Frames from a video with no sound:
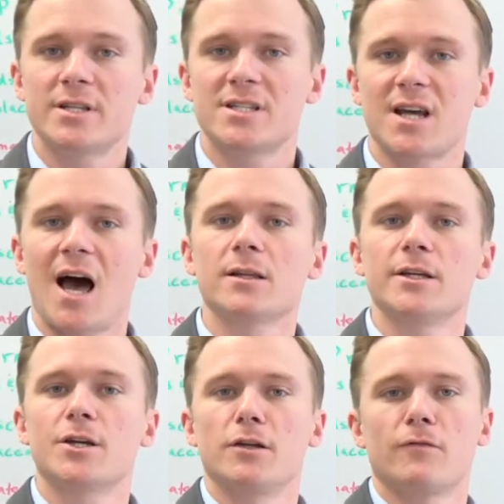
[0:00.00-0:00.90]

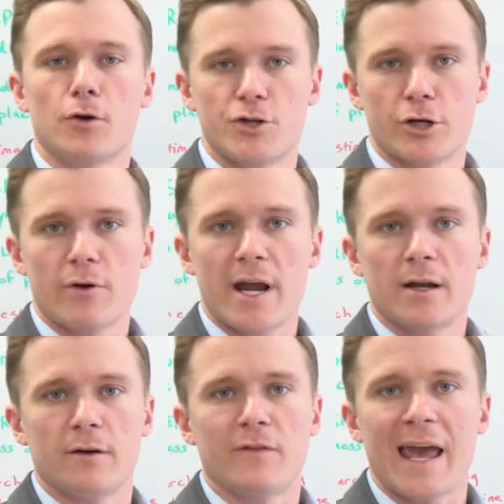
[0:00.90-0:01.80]
solid conversion
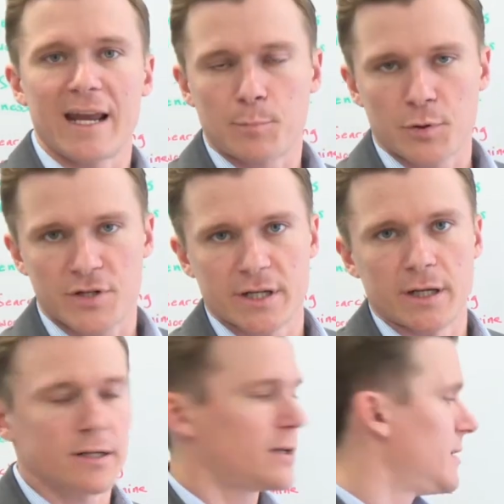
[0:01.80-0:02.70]
rate of
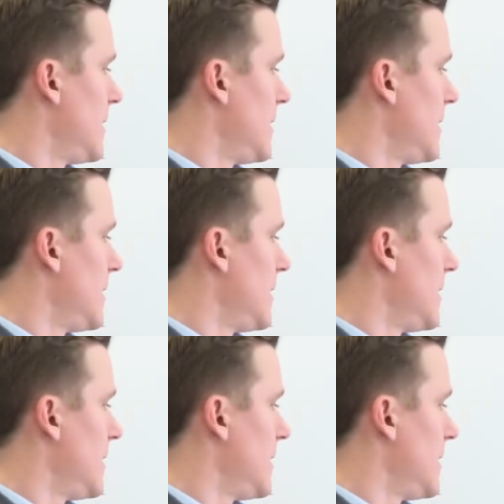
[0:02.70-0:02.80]
8%.